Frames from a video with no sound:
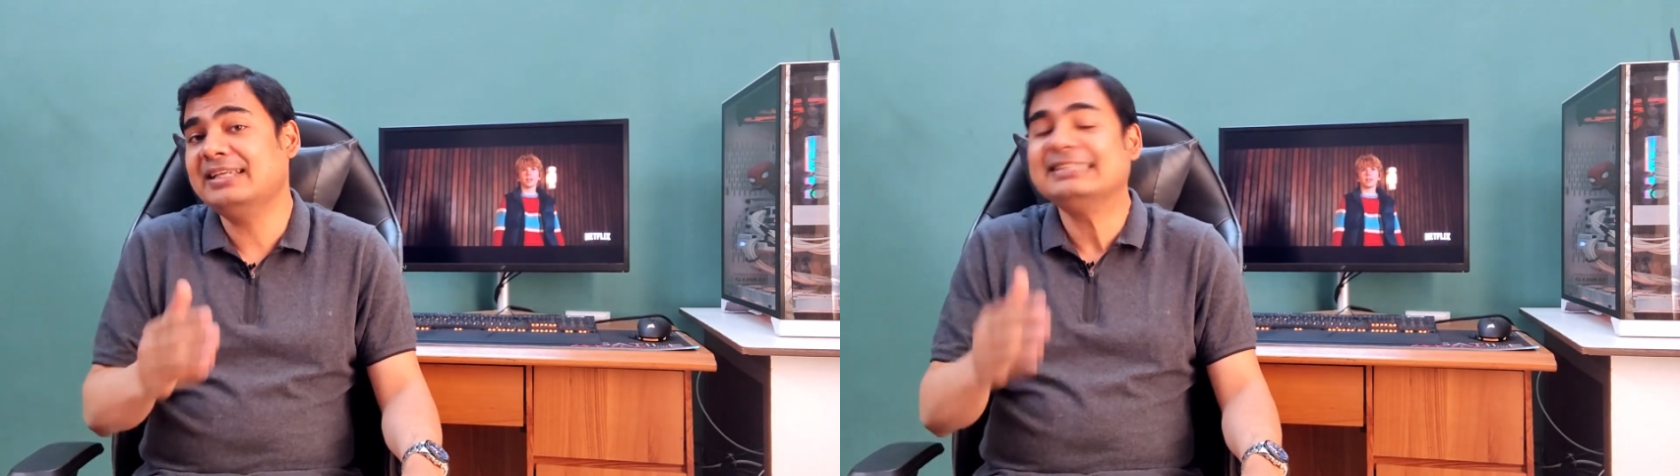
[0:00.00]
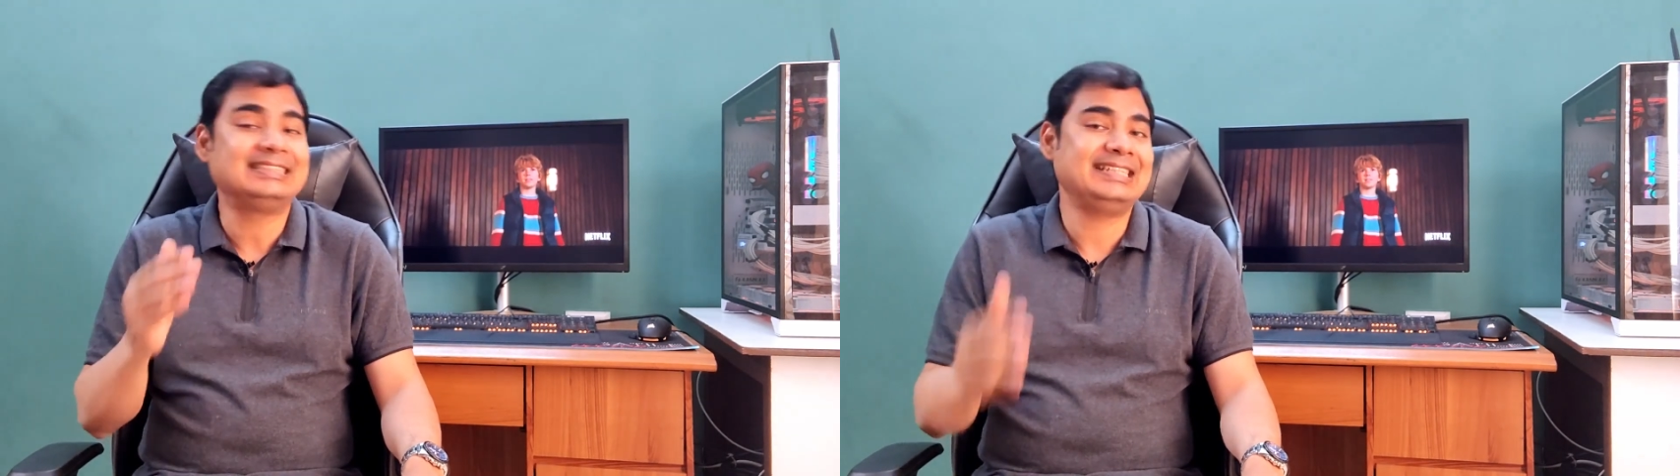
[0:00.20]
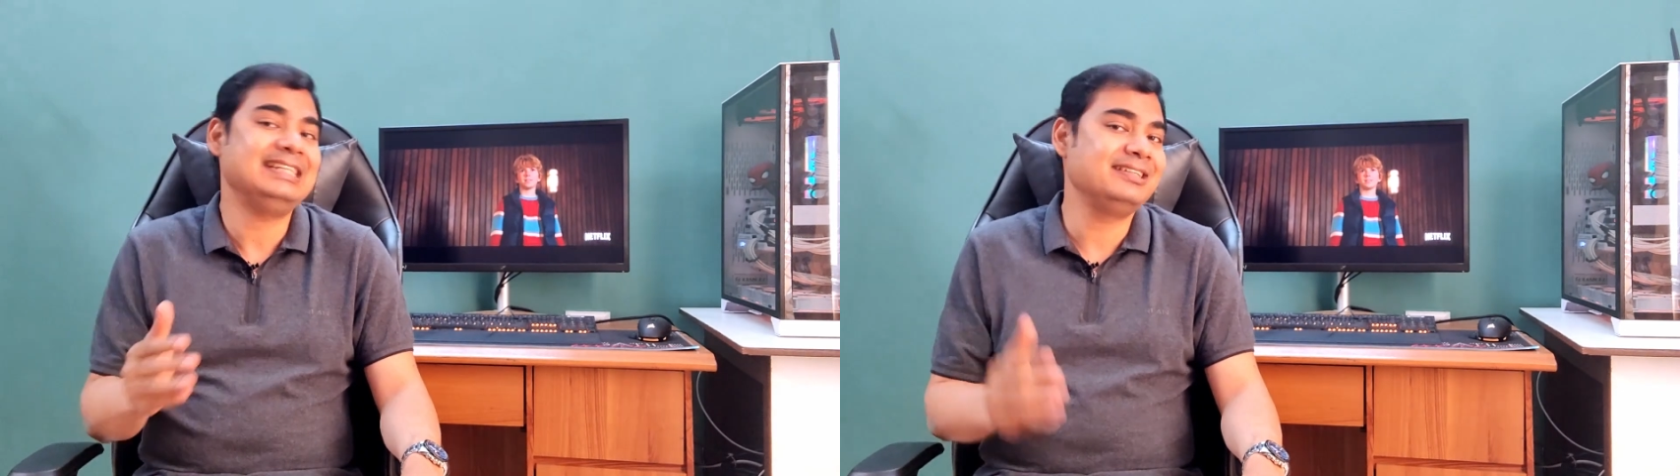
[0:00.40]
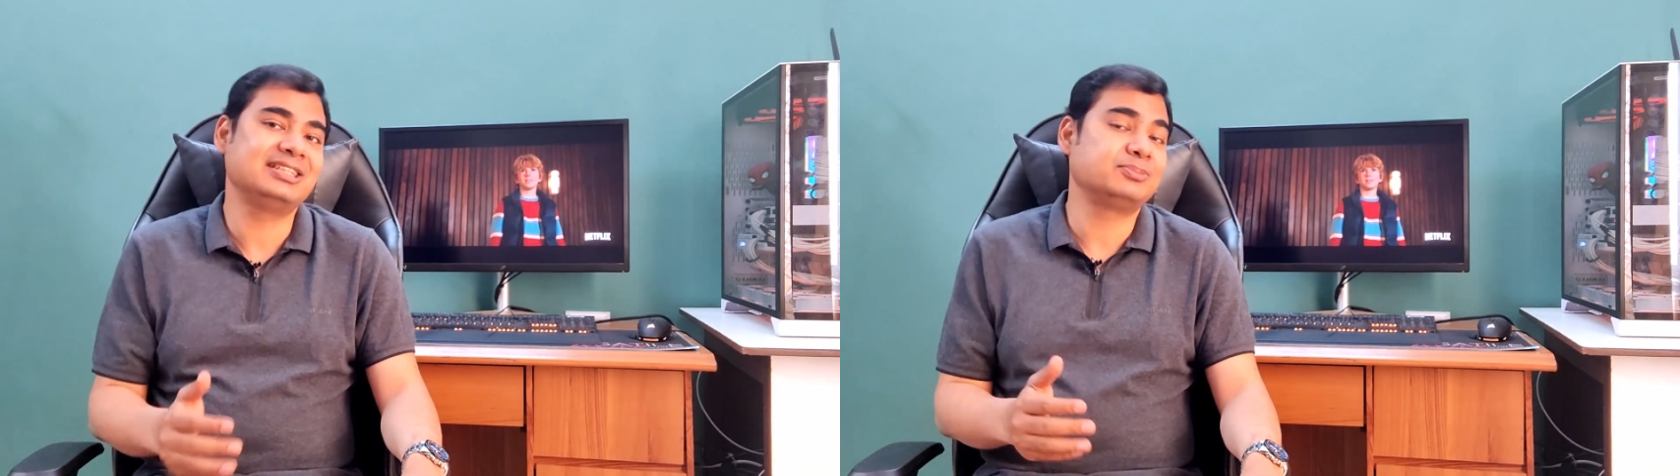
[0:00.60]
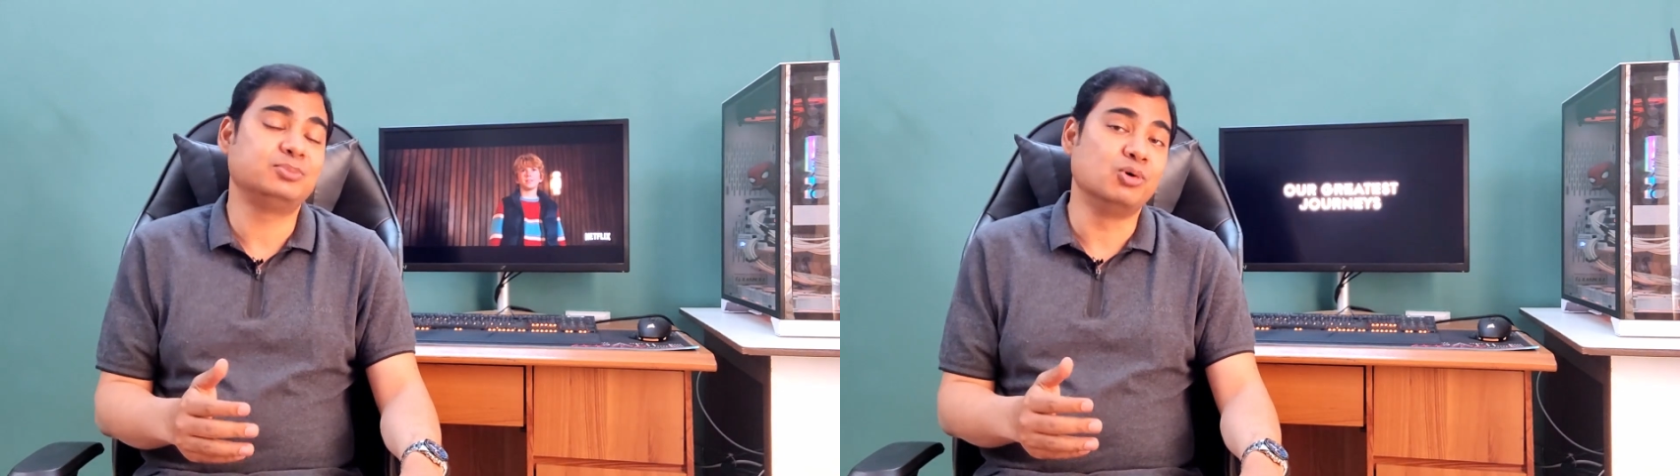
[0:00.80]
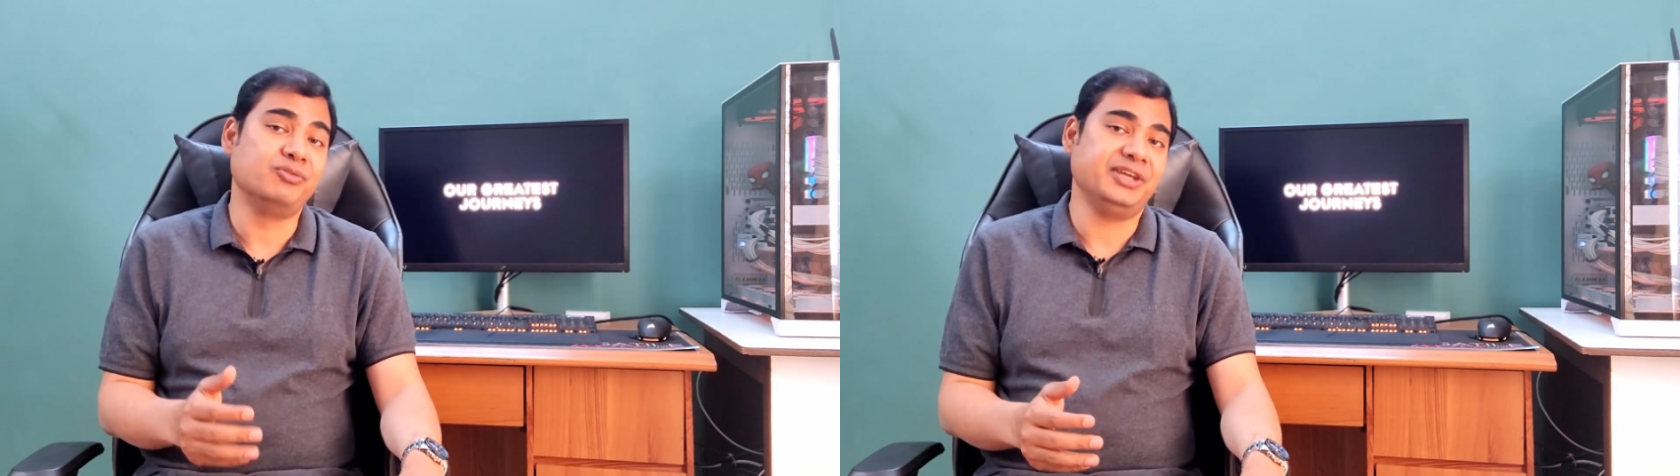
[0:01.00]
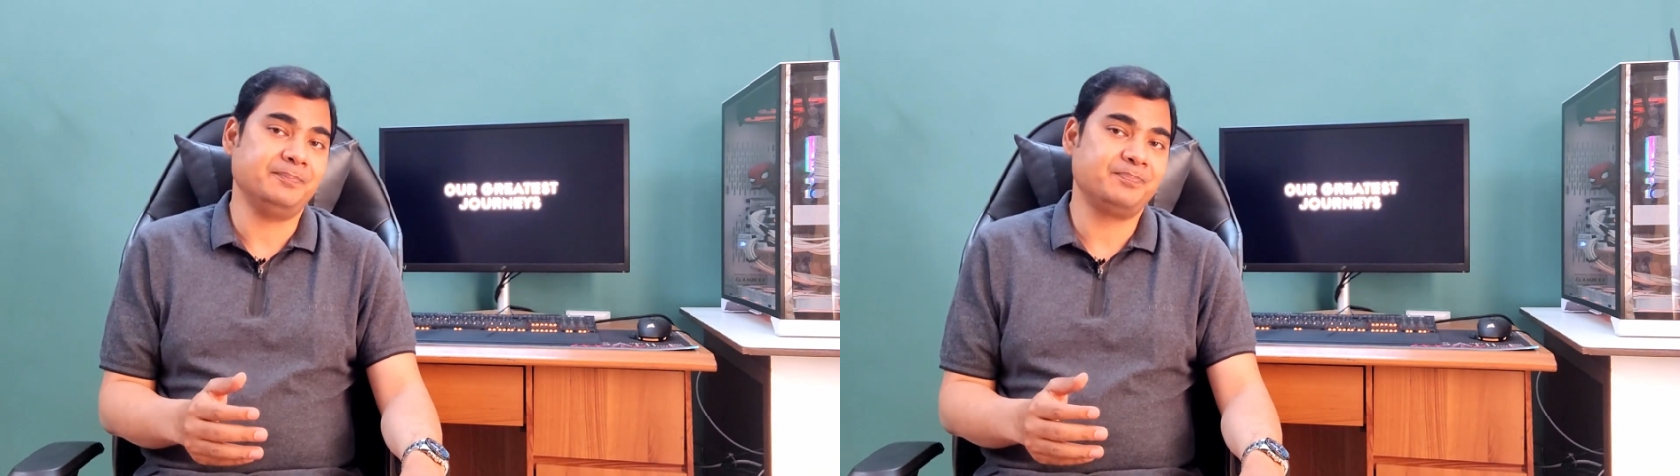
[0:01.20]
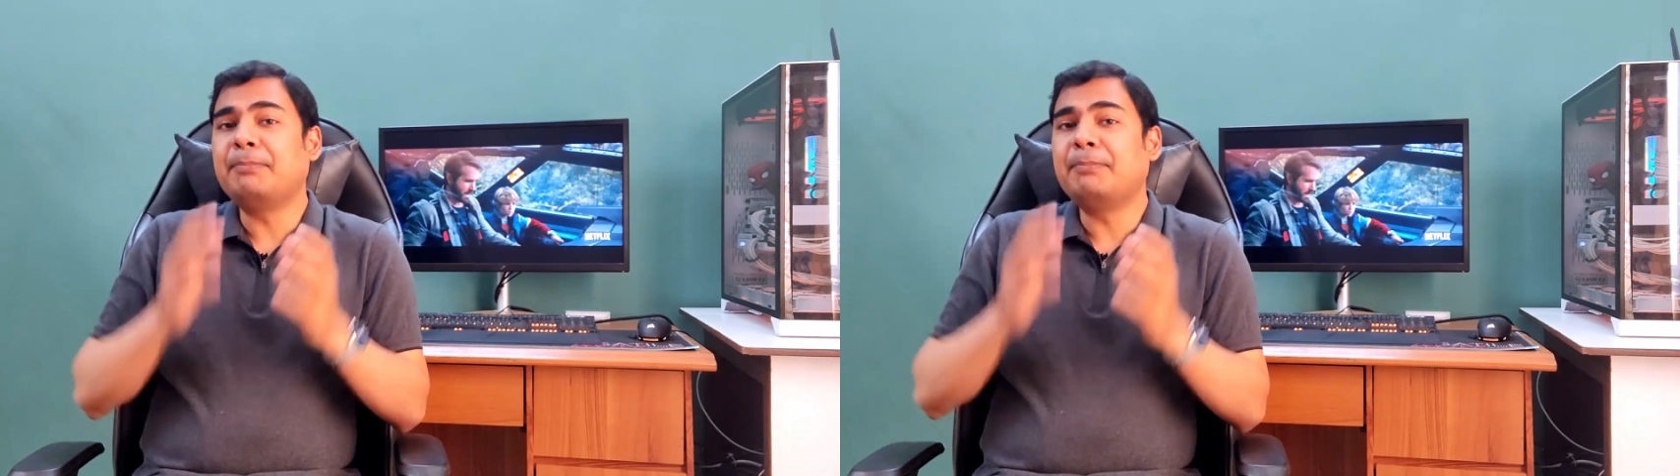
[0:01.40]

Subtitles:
is seen in this movie.